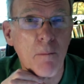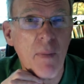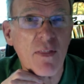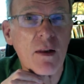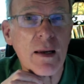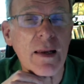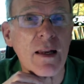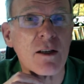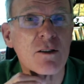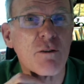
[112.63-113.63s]

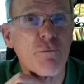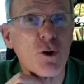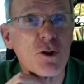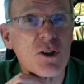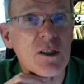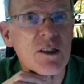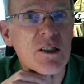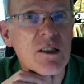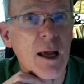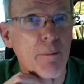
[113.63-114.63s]
Methylating is the first
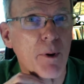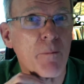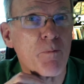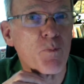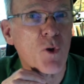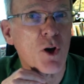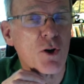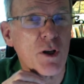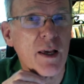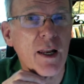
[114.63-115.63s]
step
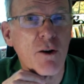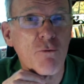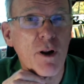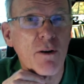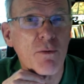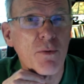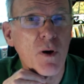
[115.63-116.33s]
to getting rid of